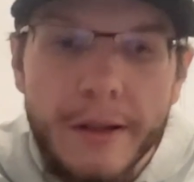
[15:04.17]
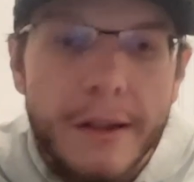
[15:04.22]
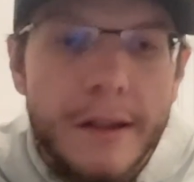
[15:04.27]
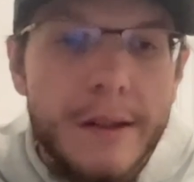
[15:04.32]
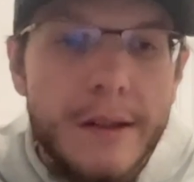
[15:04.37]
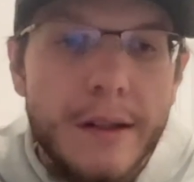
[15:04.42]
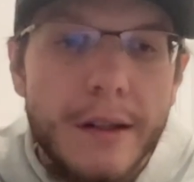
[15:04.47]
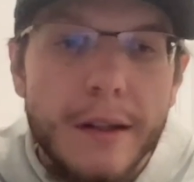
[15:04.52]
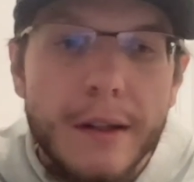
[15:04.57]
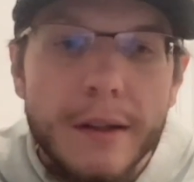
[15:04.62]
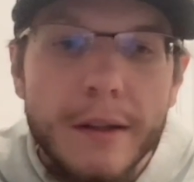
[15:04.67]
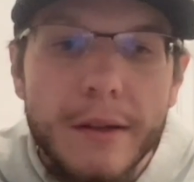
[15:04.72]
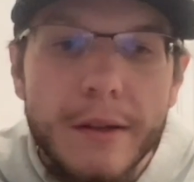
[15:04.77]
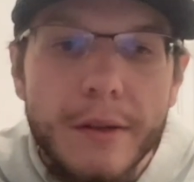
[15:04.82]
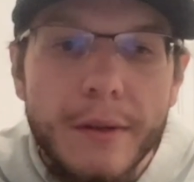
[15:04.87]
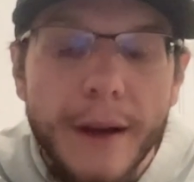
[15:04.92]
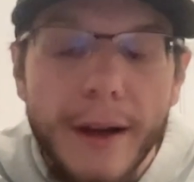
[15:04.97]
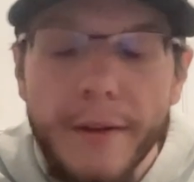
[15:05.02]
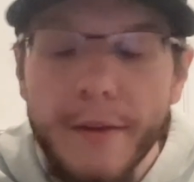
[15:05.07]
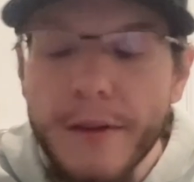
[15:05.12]
He's going to
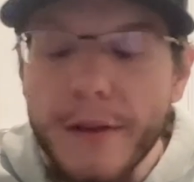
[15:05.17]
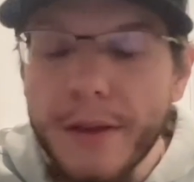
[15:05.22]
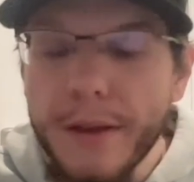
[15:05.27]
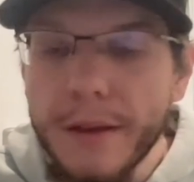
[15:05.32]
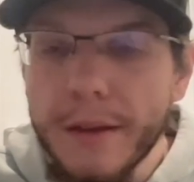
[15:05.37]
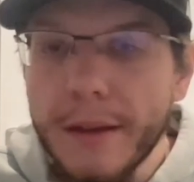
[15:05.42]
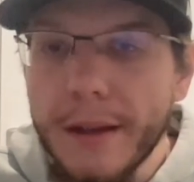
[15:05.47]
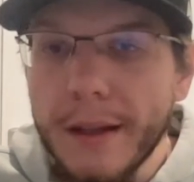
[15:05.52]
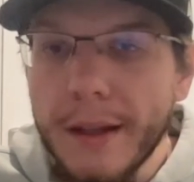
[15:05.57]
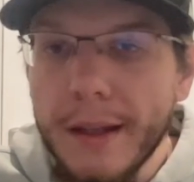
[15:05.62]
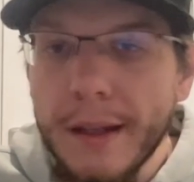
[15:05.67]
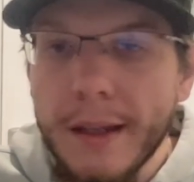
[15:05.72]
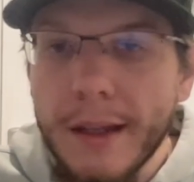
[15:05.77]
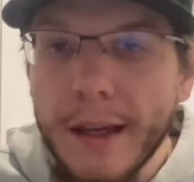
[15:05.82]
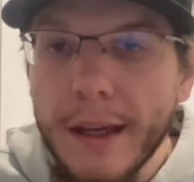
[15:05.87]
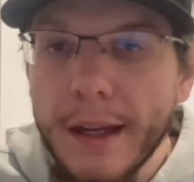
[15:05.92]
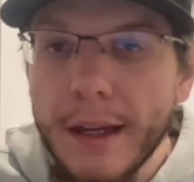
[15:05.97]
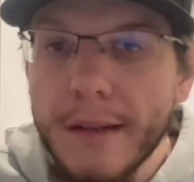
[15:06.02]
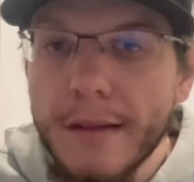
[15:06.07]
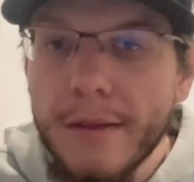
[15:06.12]
do everything that he
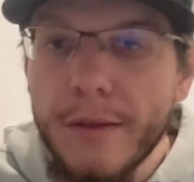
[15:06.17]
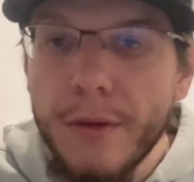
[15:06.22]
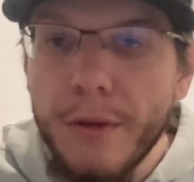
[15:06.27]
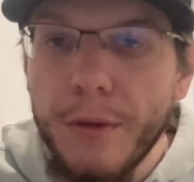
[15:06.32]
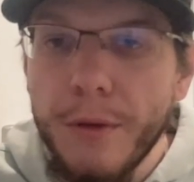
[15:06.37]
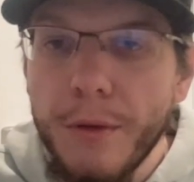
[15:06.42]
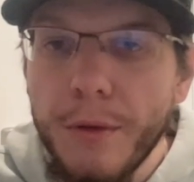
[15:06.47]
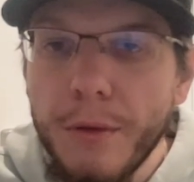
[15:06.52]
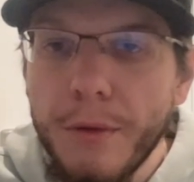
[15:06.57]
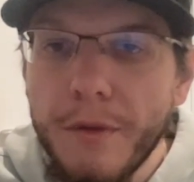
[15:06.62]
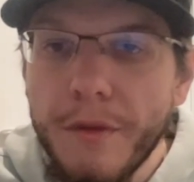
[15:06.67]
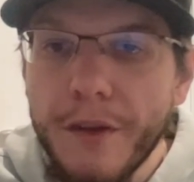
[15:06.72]
can to